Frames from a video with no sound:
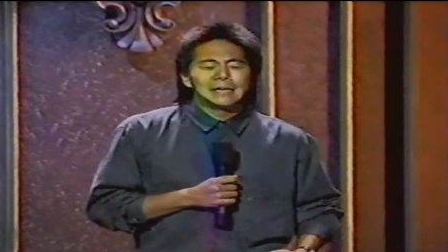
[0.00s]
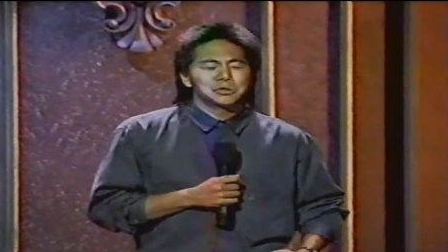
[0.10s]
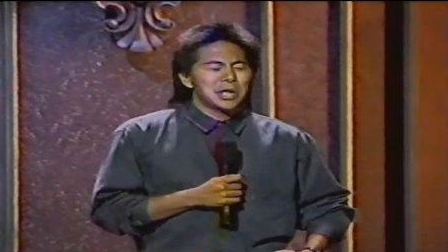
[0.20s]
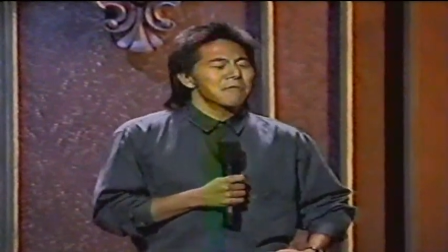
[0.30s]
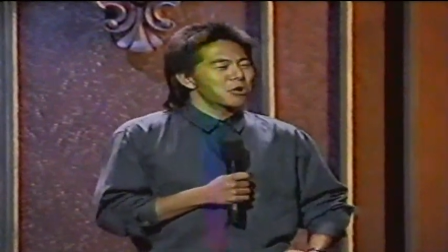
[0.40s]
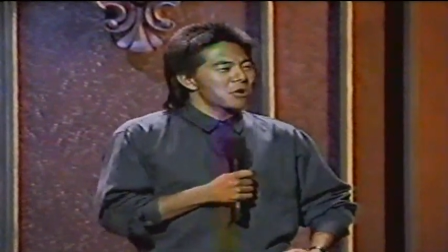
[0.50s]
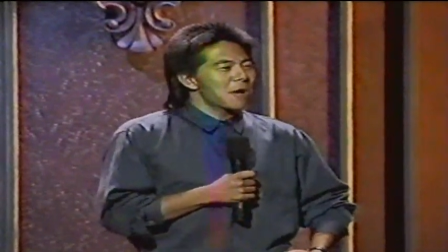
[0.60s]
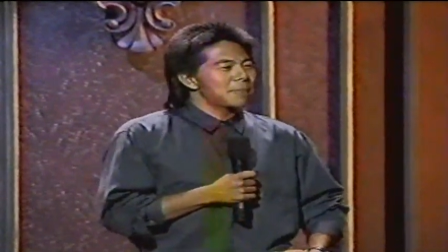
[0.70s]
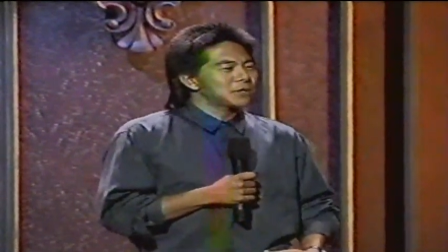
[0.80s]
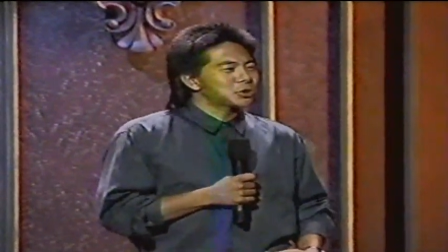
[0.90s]
It's never going
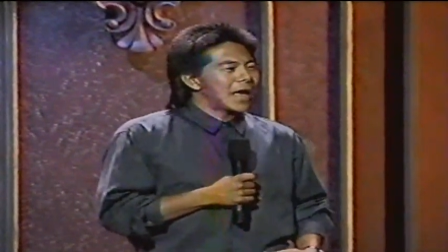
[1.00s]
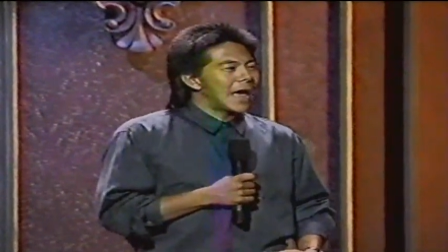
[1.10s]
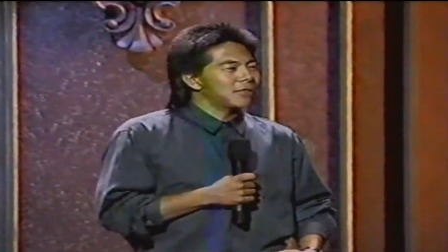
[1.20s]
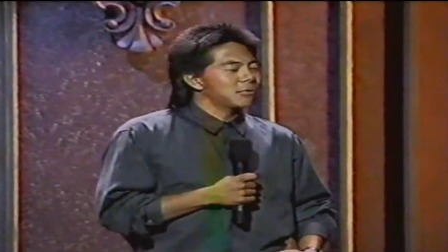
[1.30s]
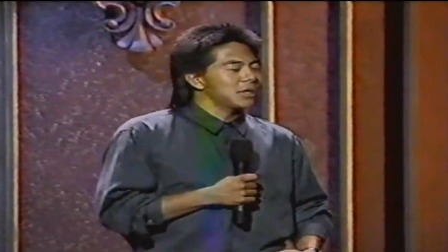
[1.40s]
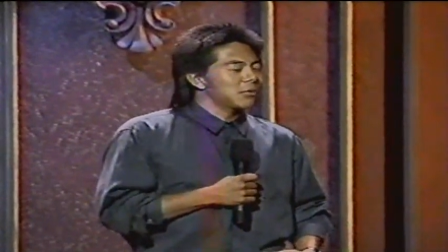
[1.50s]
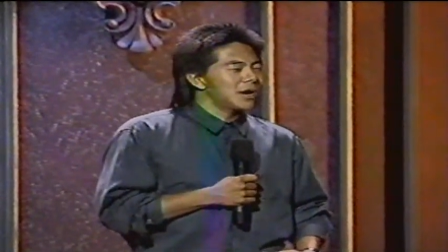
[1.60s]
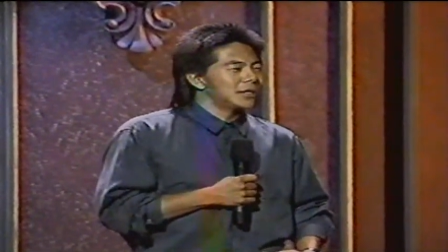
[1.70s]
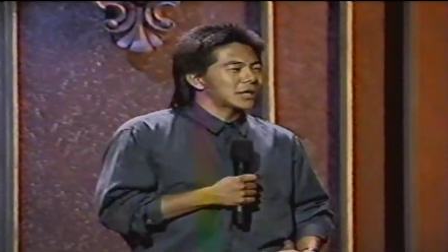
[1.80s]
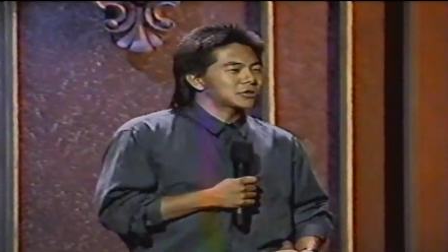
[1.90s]
up in the South, it really
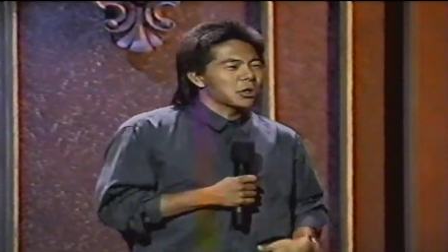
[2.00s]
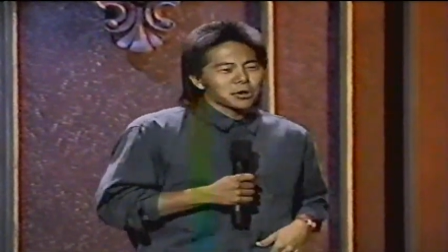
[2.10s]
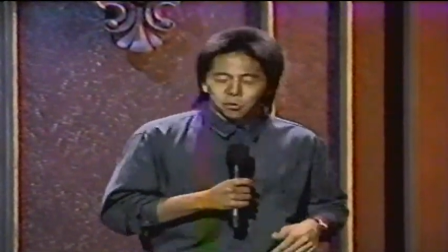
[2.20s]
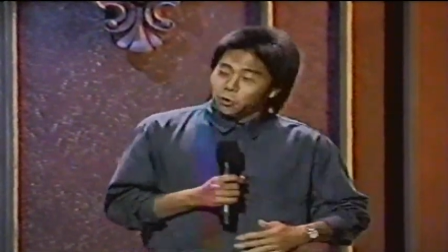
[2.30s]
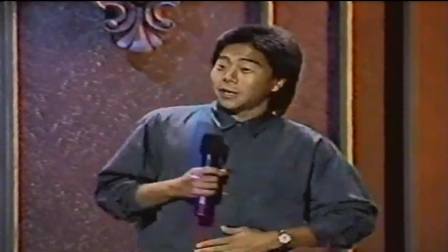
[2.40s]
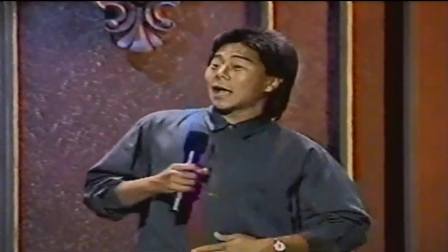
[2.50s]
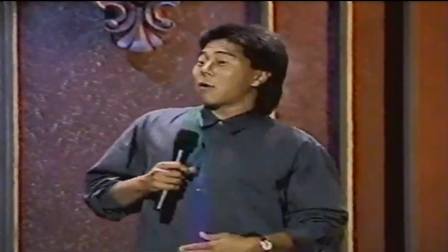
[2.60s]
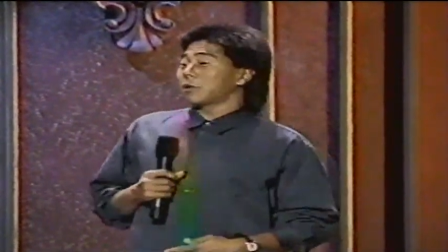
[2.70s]
was. I was only Korean,